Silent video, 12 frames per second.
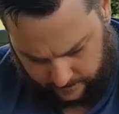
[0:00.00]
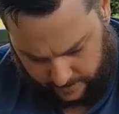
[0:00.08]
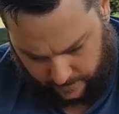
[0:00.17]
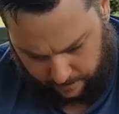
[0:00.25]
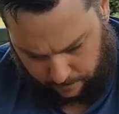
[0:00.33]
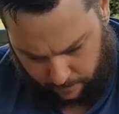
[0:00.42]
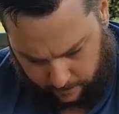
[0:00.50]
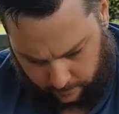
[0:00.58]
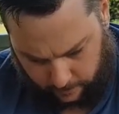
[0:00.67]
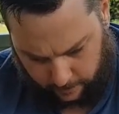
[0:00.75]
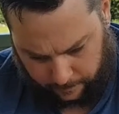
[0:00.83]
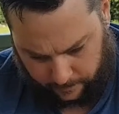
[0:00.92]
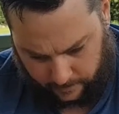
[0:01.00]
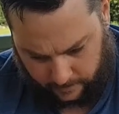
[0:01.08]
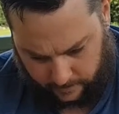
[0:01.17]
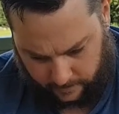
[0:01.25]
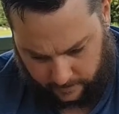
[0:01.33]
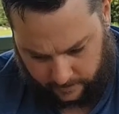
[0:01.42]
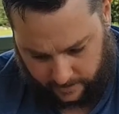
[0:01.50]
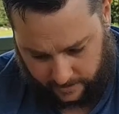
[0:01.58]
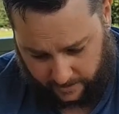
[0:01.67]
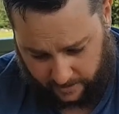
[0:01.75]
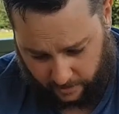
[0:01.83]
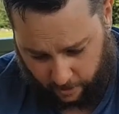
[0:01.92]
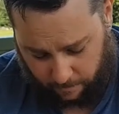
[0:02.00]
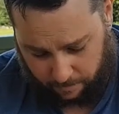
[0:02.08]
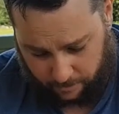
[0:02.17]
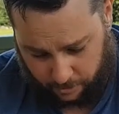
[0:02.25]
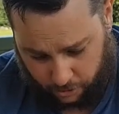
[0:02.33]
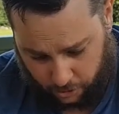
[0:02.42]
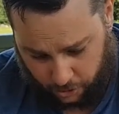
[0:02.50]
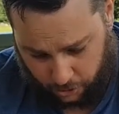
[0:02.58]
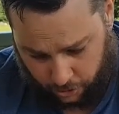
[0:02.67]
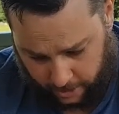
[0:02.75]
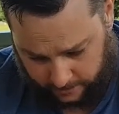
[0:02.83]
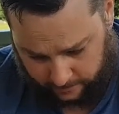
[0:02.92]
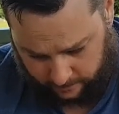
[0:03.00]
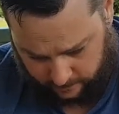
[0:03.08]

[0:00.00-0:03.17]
That bottle opener ain't gonna open shit.